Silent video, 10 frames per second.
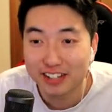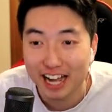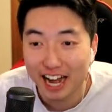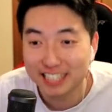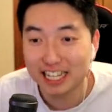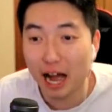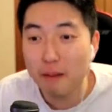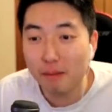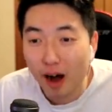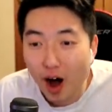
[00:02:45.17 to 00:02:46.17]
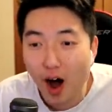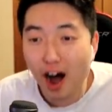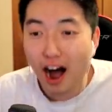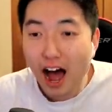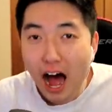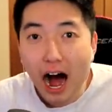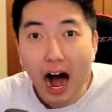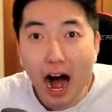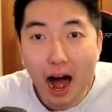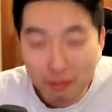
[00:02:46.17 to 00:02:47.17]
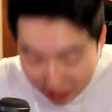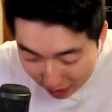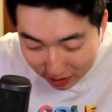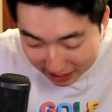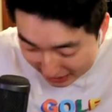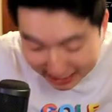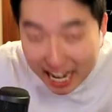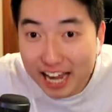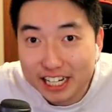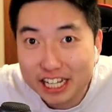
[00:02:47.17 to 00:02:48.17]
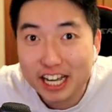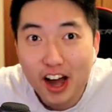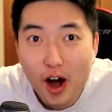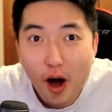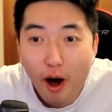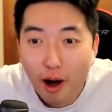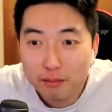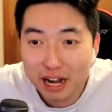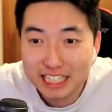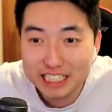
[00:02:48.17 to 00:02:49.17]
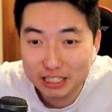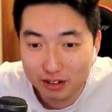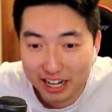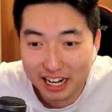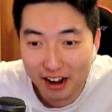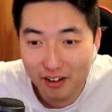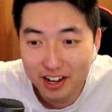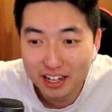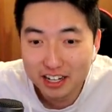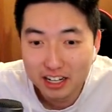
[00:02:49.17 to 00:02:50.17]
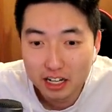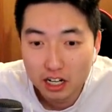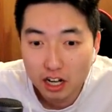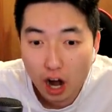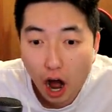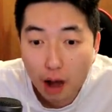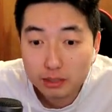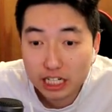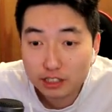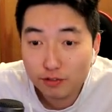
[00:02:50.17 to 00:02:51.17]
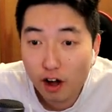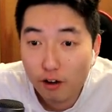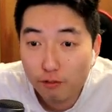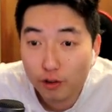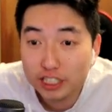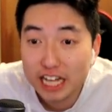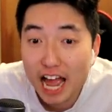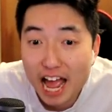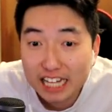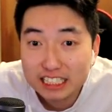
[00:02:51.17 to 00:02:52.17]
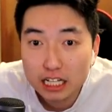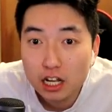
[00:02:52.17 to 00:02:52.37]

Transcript: guys. I'm I'm literally standing on my seat right now. Objects fall for 10